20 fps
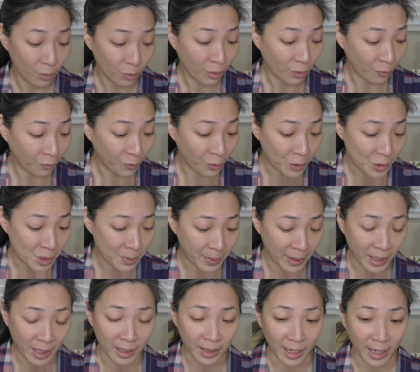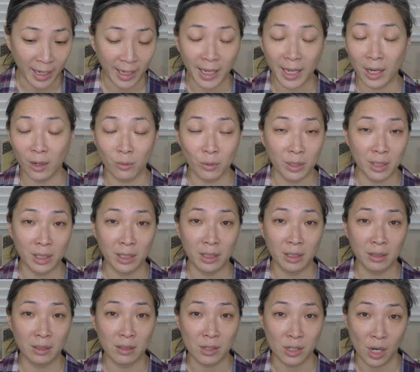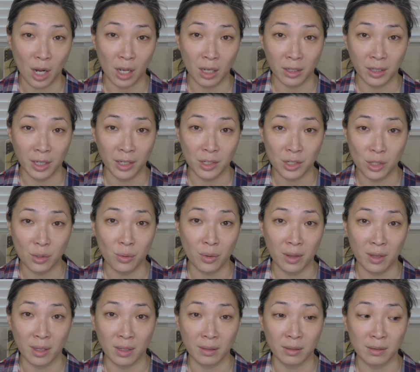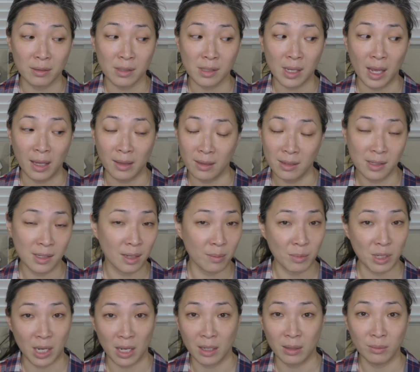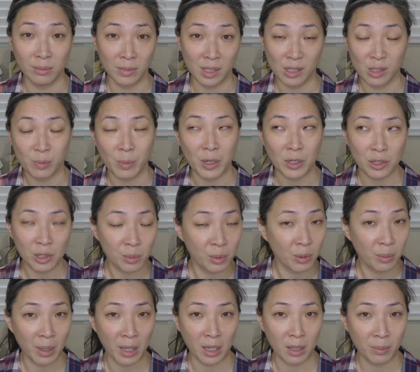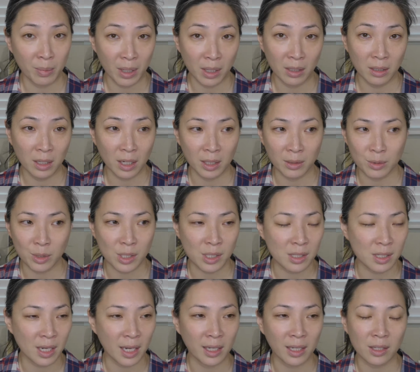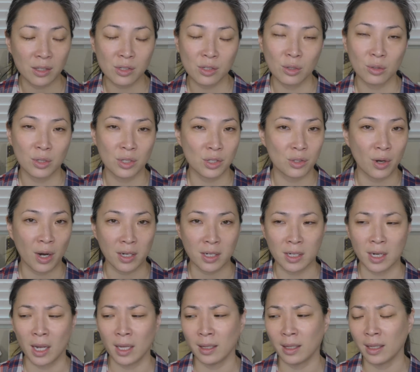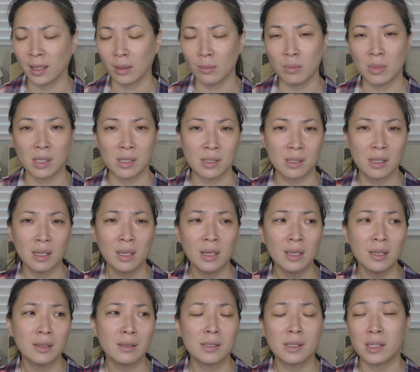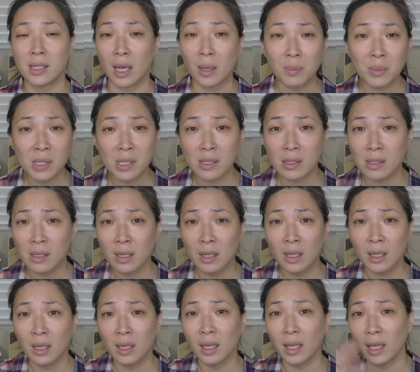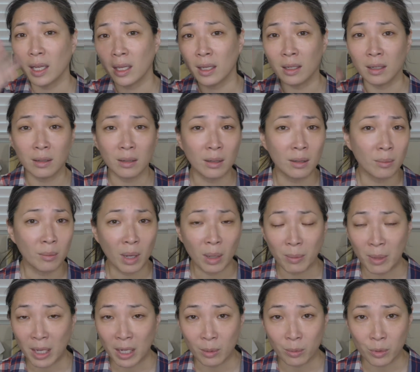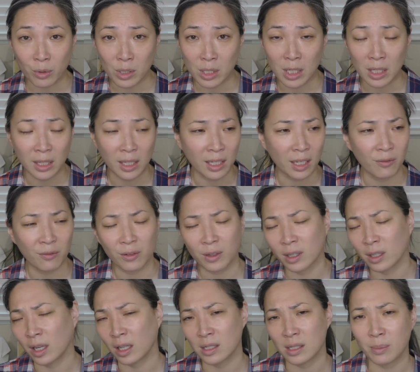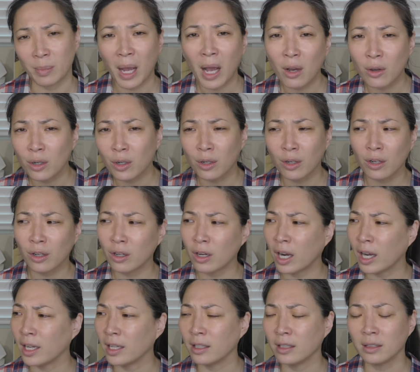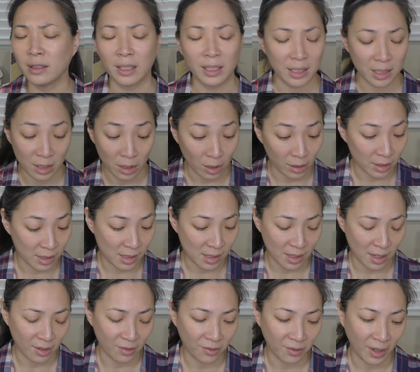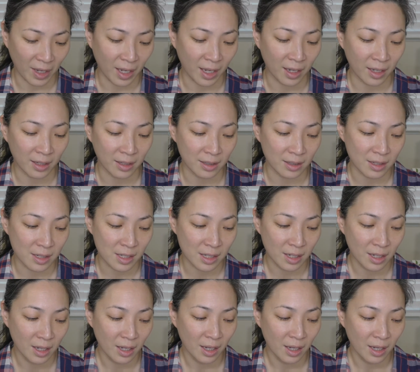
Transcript: the first being that I can't really talk and do things at the same time, especially put makeup on. I get so distracted. I like missed steps in my makeup routine. Like I forgot to powder, I like did all this stuff, and